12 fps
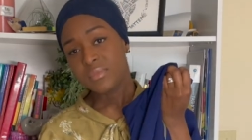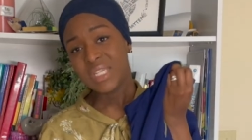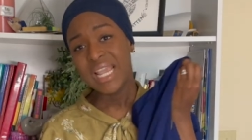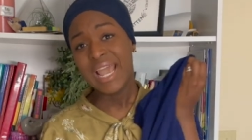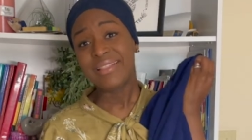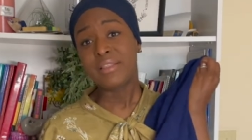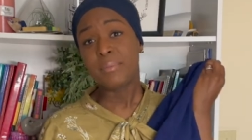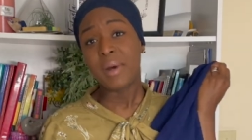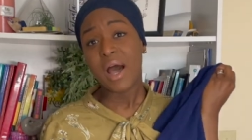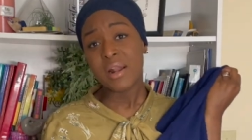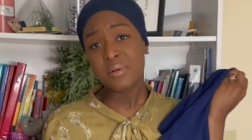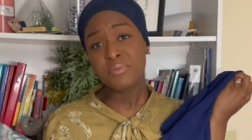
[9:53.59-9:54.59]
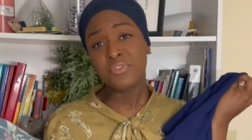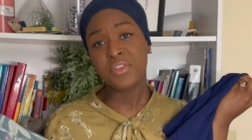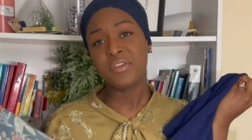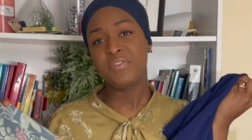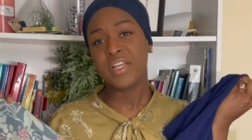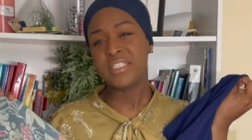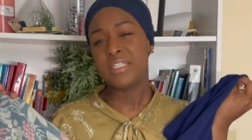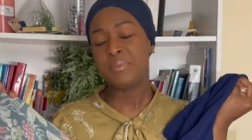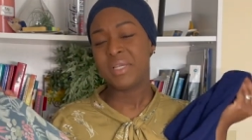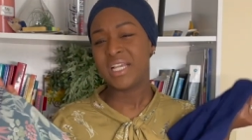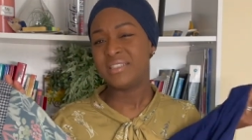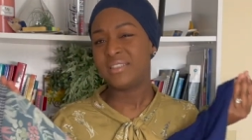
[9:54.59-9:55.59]
at the bottom for the facing
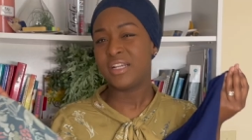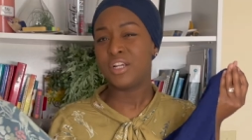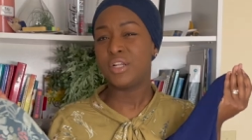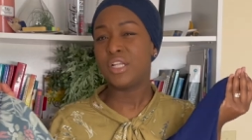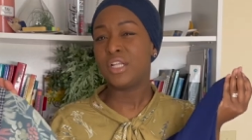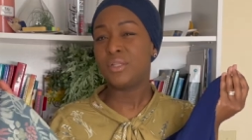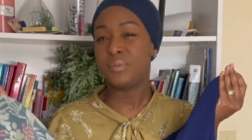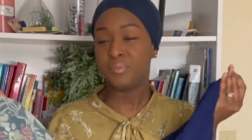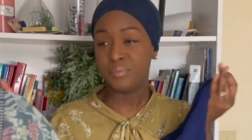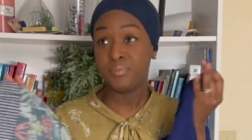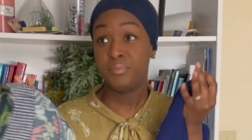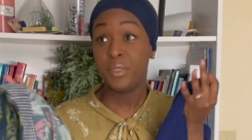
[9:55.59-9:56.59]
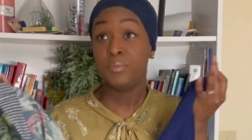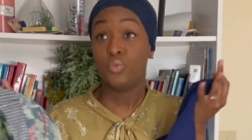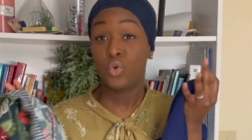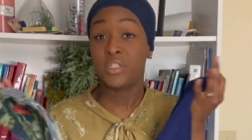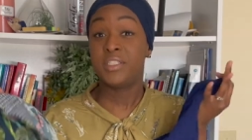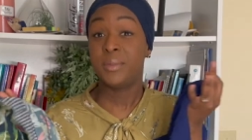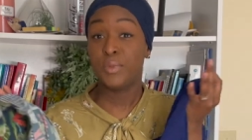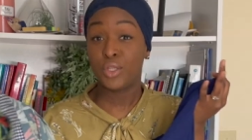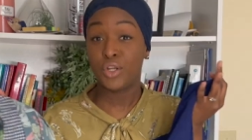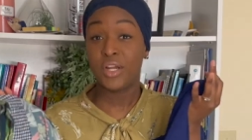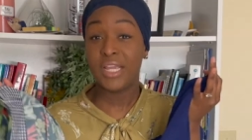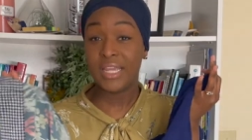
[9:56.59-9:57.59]
because they're a bit more
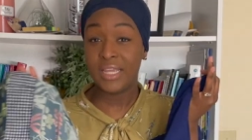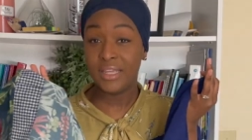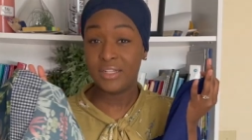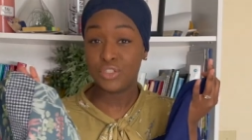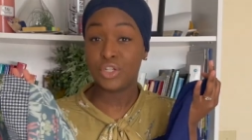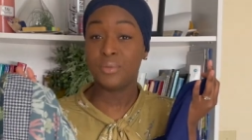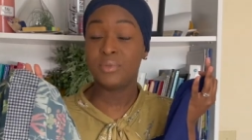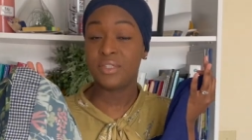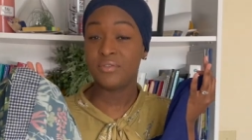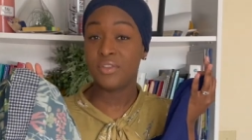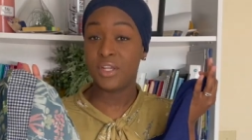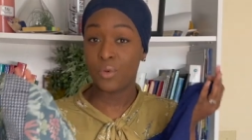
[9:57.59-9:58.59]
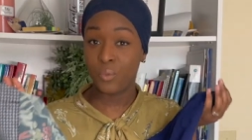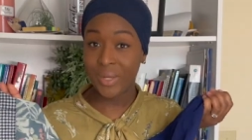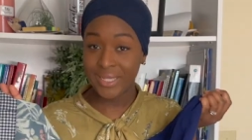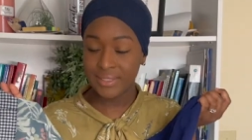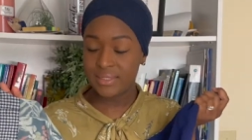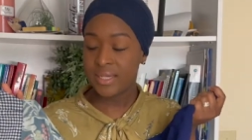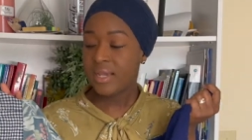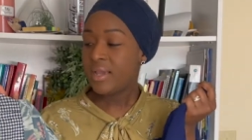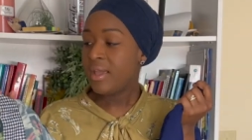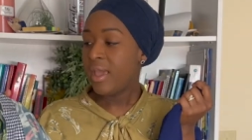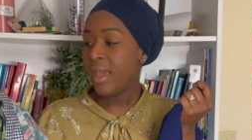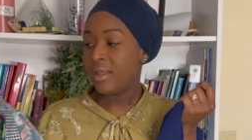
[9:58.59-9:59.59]
similar in terms of their weight
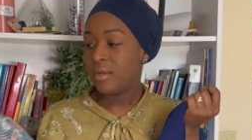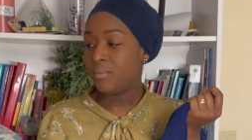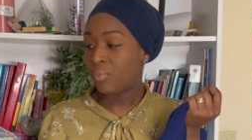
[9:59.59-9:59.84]
and